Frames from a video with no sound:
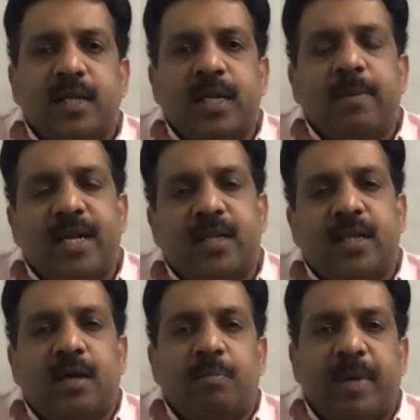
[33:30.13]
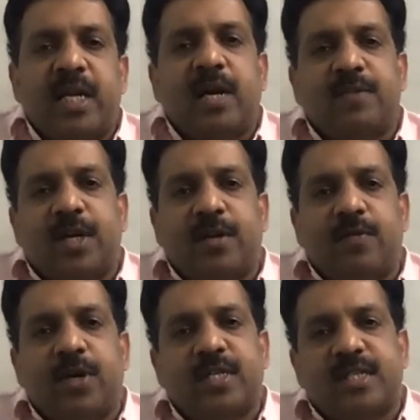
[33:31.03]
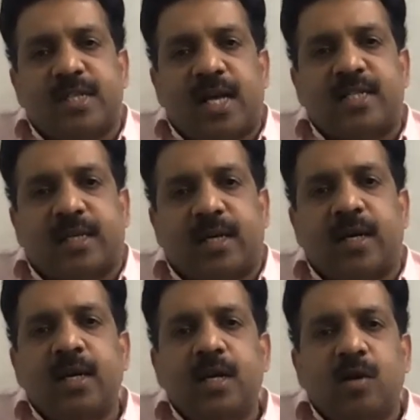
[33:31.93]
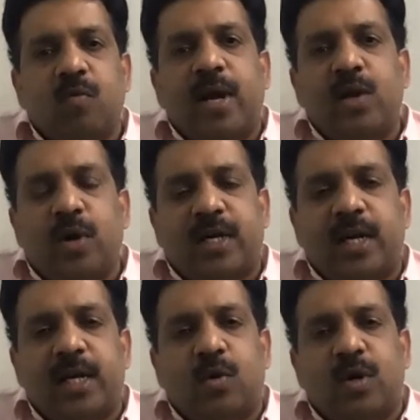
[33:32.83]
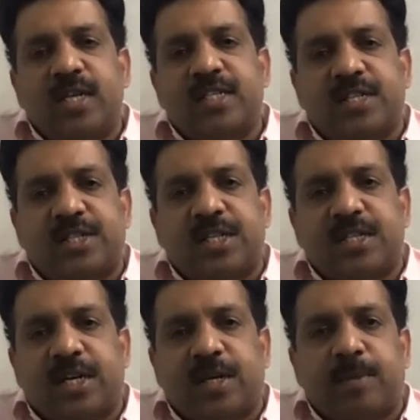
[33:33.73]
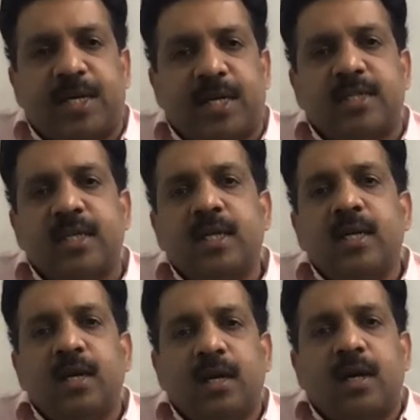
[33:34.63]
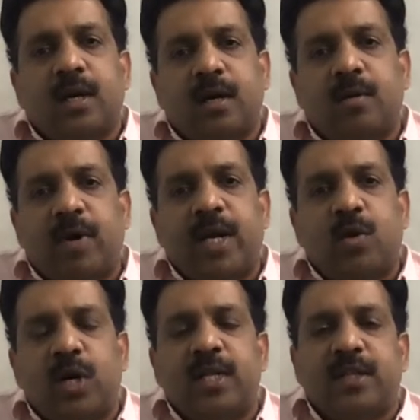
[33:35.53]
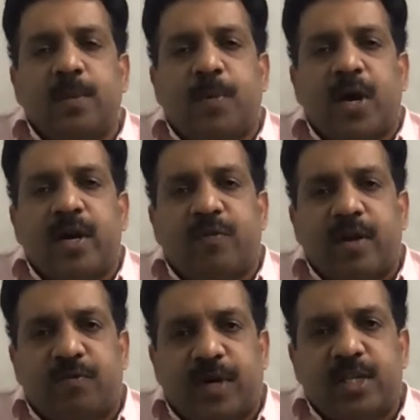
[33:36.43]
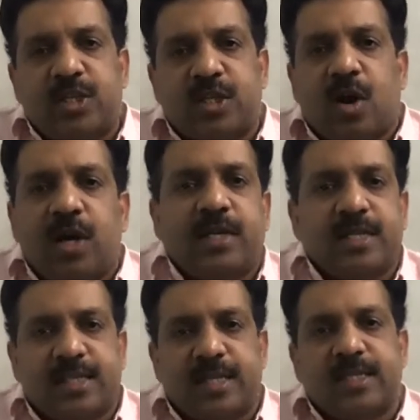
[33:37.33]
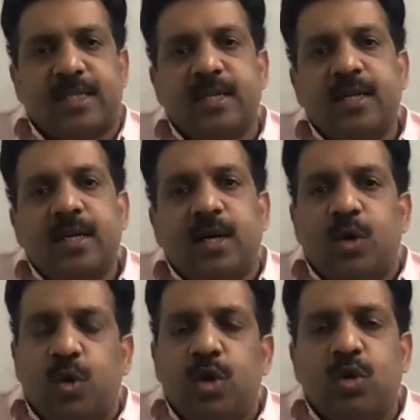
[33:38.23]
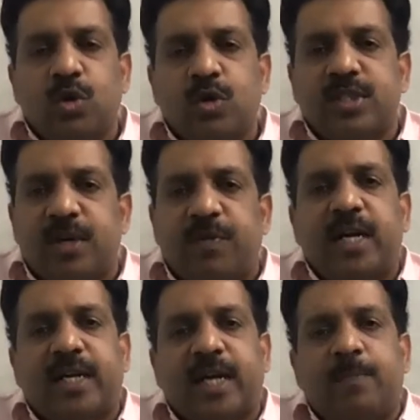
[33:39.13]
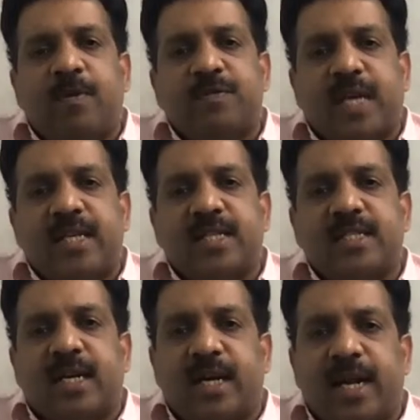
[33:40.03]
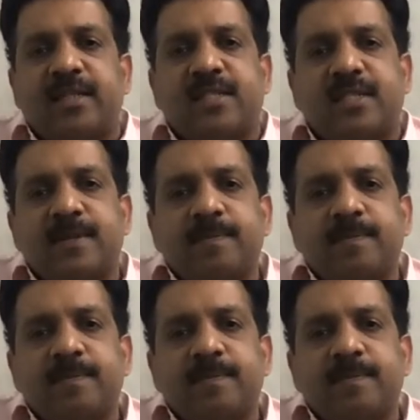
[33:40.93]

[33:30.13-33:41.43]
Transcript: they the many of the reviewers asked uh, why you are telling only 16 centimeters uh, why only 3.5 french in all cases do you yeah. use different type of sizes and lengths